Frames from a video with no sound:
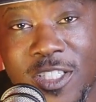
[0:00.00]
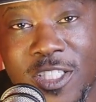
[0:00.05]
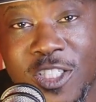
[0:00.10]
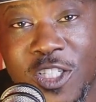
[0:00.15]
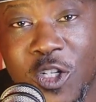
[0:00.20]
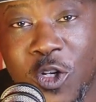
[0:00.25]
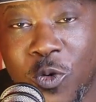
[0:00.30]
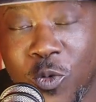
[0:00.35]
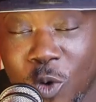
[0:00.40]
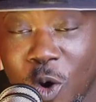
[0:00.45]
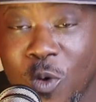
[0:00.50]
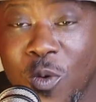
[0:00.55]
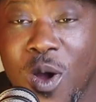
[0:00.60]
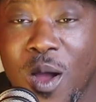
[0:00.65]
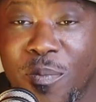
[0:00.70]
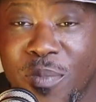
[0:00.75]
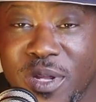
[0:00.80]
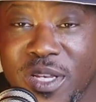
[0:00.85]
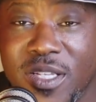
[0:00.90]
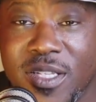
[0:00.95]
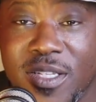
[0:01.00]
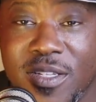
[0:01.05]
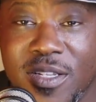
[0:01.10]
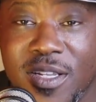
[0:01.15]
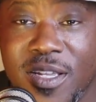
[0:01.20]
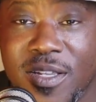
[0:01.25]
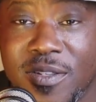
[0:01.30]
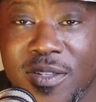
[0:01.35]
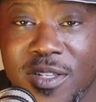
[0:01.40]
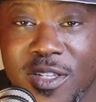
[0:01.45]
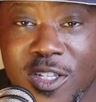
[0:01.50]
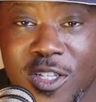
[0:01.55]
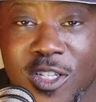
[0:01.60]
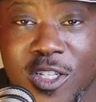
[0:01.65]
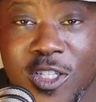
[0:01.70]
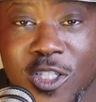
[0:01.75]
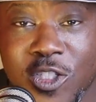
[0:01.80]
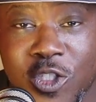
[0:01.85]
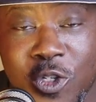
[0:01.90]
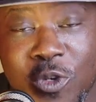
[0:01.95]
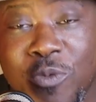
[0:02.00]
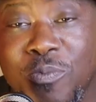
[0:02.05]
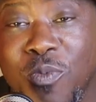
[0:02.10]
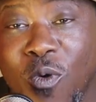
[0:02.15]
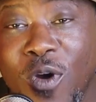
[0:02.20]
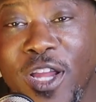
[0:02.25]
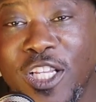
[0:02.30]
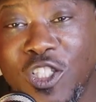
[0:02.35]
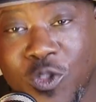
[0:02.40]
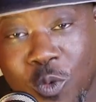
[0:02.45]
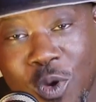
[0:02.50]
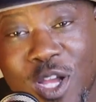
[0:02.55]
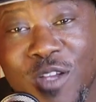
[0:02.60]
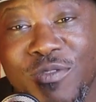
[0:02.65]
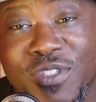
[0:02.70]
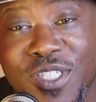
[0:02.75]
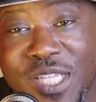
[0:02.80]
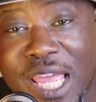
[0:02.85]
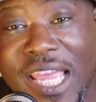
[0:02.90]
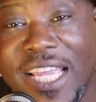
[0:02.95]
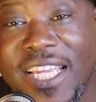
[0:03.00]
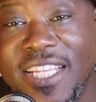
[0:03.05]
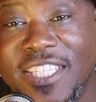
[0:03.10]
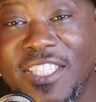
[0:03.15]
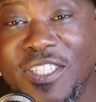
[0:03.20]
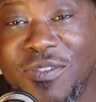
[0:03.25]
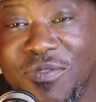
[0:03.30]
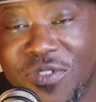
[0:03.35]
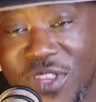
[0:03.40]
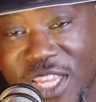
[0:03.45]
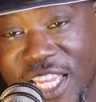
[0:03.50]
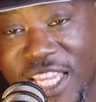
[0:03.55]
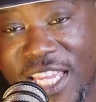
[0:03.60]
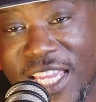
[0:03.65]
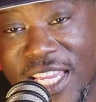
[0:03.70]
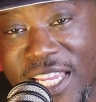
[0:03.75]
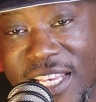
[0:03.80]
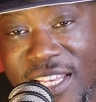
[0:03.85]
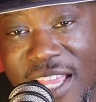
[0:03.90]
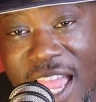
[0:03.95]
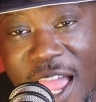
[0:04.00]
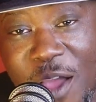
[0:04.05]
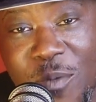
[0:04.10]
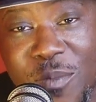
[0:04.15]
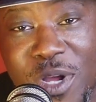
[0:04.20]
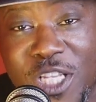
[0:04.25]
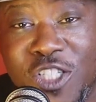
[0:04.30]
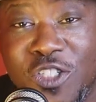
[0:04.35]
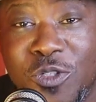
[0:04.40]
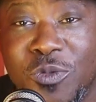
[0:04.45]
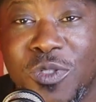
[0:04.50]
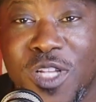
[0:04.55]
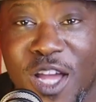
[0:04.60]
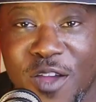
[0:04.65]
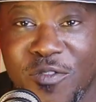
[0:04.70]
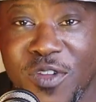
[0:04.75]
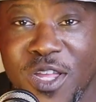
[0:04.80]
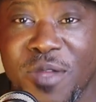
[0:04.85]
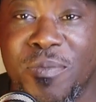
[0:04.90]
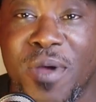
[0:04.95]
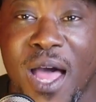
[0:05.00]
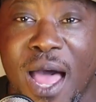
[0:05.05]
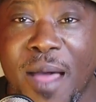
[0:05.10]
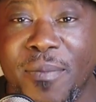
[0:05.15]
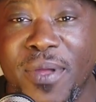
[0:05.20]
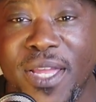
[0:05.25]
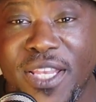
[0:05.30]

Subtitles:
To grow up in 2.12 seconds of thinking how much you love hip hop,